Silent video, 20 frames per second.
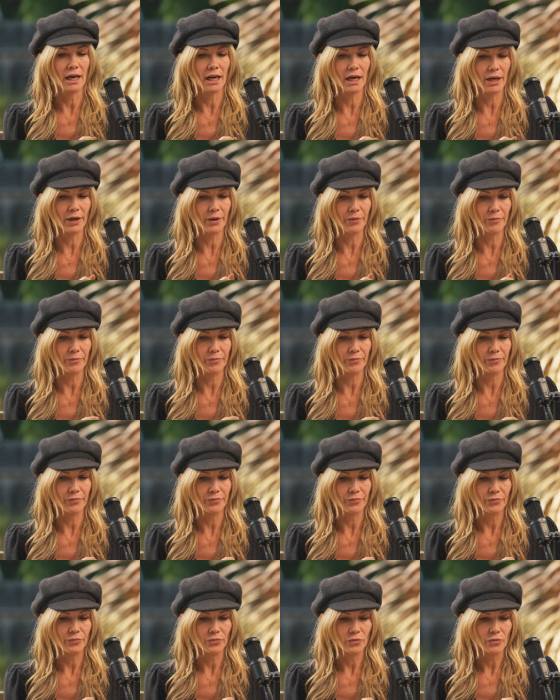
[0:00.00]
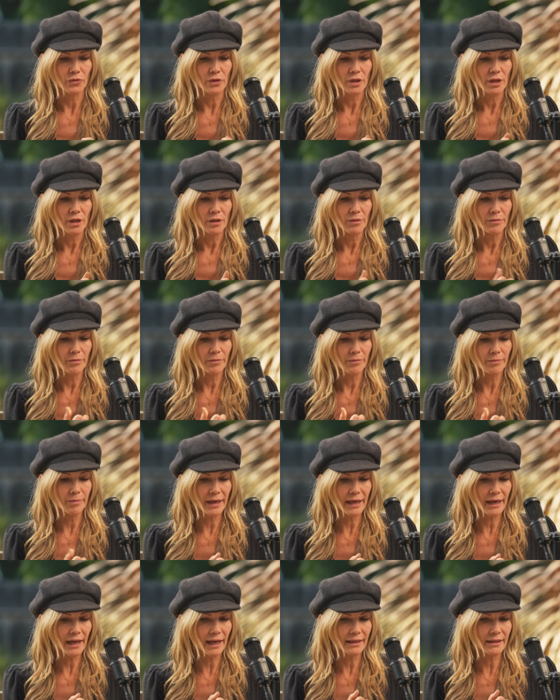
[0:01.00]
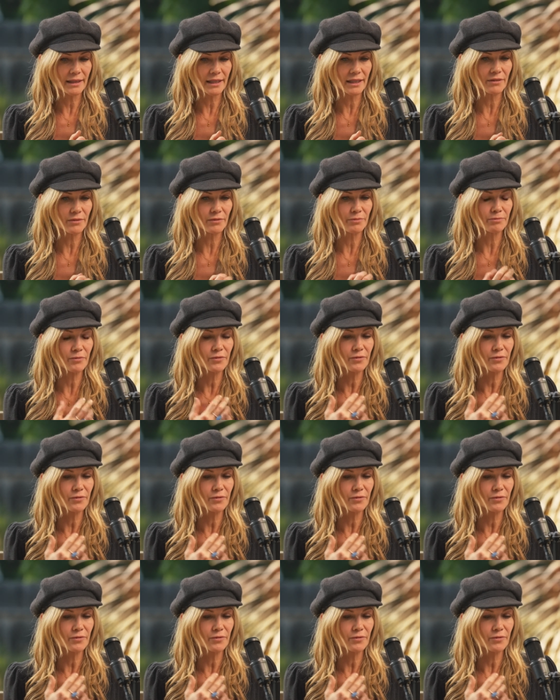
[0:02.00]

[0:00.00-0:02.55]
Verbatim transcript: Mm-hmm. But I think